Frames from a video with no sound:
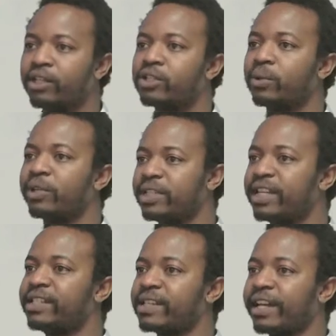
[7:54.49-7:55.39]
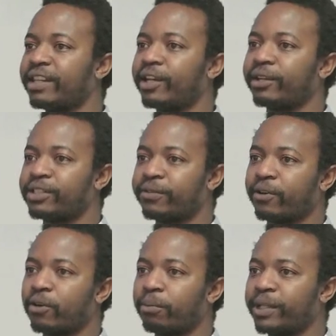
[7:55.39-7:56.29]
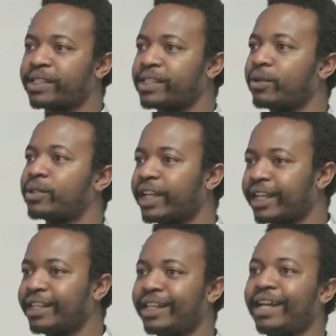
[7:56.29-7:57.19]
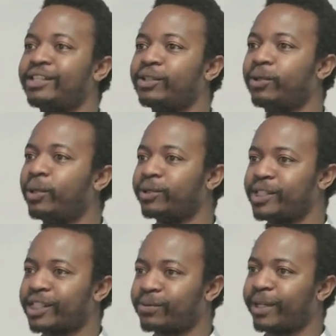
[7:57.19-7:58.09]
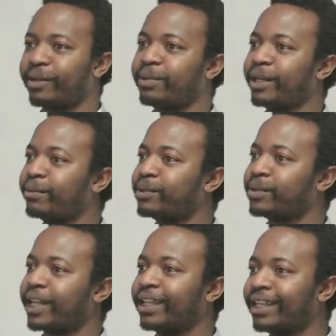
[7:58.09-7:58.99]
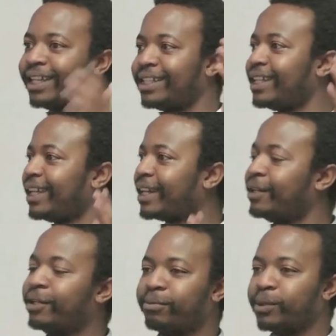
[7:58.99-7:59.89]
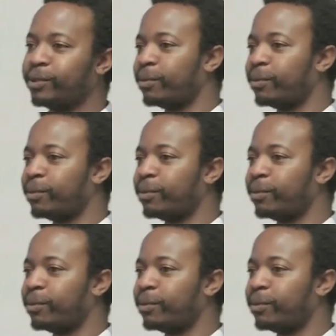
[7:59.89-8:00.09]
So it adds another different complexity because like in an ideal world, you just want to be able to like get data, build your